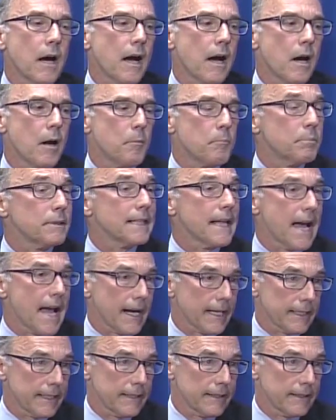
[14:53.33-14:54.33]
uh,
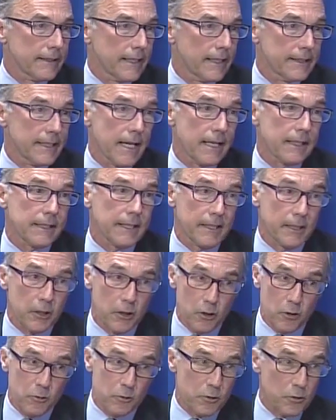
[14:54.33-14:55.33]
plaque, and that can
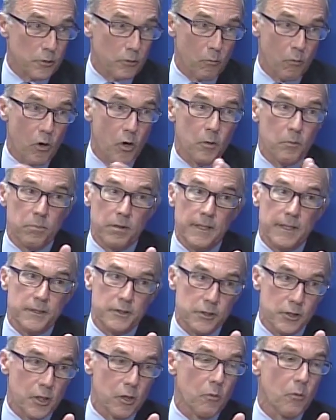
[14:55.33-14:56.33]
go to the wrong
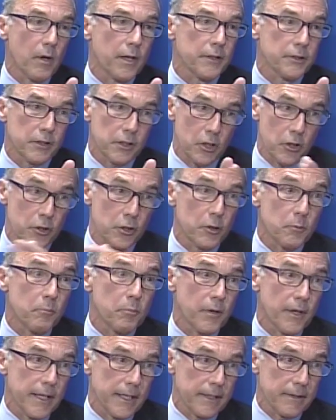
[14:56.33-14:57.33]
place. You don't want it to go to your
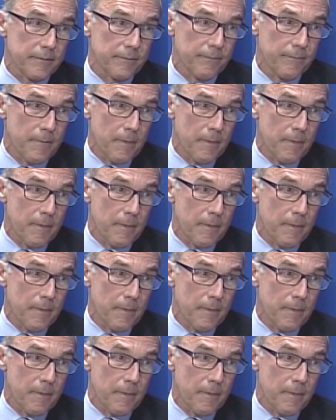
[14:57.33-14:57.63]
brain. So some